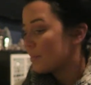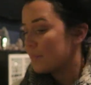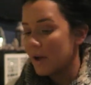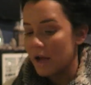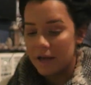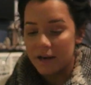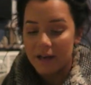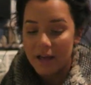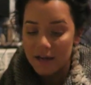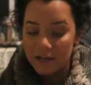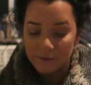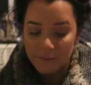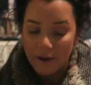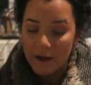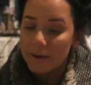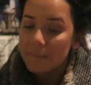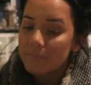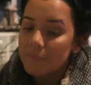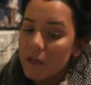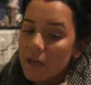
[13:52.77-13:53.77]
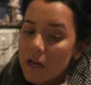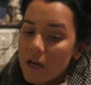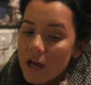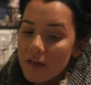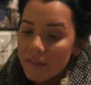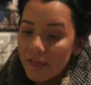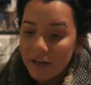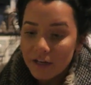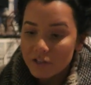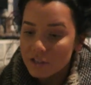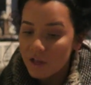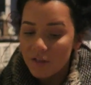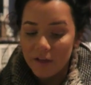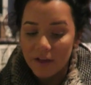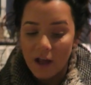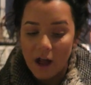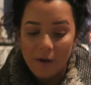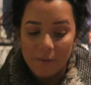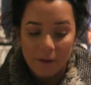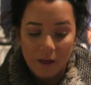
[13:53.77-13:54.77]
But anyway, that is all
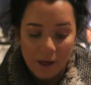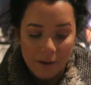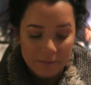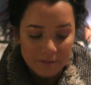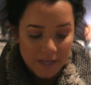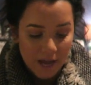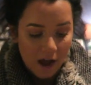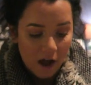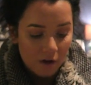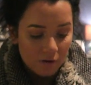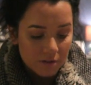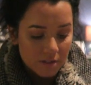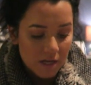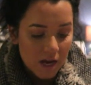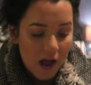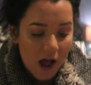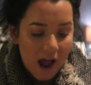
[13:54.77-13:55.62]
I got while I was out.